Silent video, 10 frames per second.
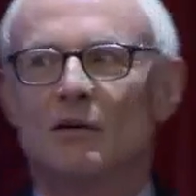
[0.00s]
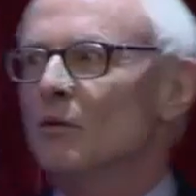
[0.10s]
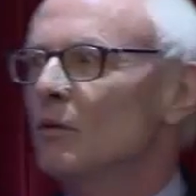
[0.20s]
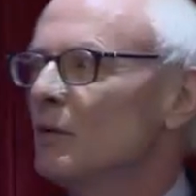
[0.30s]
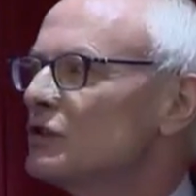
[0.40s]

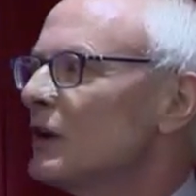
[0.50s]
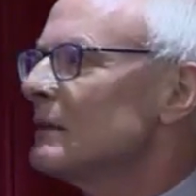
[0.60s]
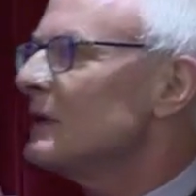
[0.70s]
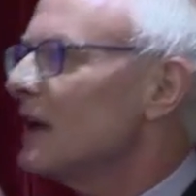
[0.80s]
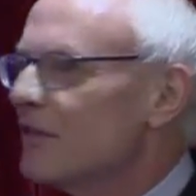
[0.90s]
We try
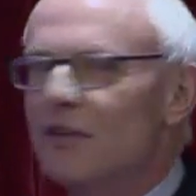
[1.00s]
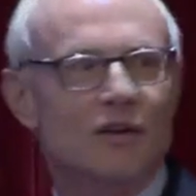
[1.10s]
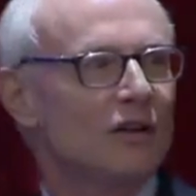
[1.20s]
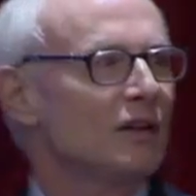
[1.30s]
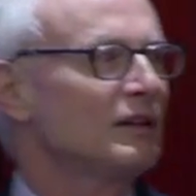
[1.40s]
to be
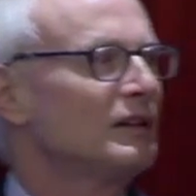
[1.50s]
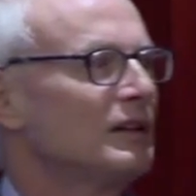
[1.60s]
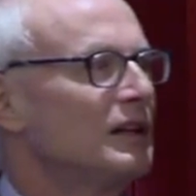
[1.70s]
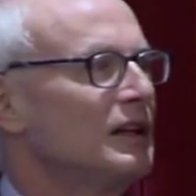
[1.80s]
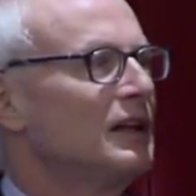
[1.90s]
ethical.
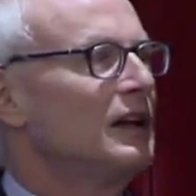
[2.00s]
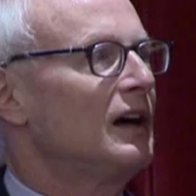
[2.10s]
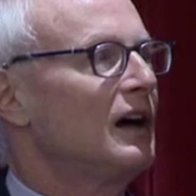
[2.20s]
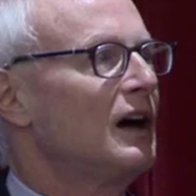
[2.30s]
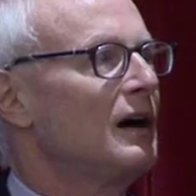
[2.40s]

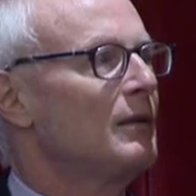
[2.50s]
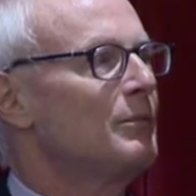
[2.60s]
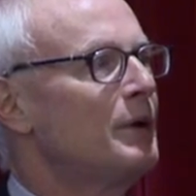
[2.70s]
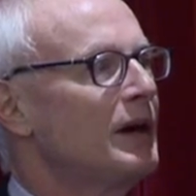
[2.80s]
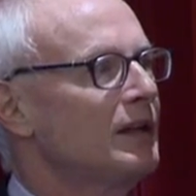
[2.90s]

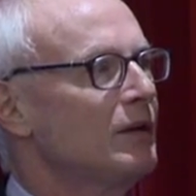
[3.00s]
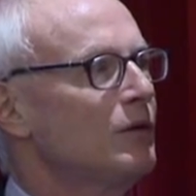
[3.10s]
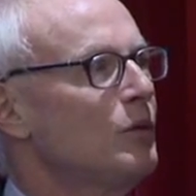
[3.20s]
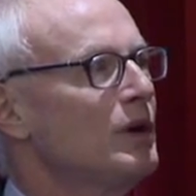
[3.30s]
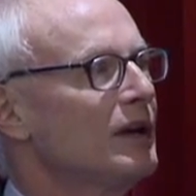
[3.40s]
But
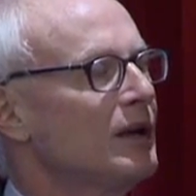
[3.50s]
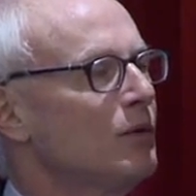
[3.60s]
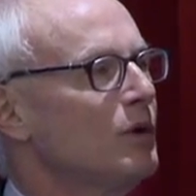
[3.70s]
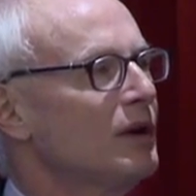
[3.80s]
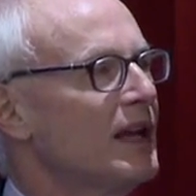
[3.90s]

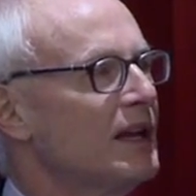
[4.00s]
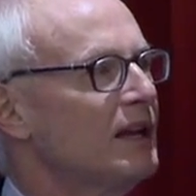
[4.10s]
we're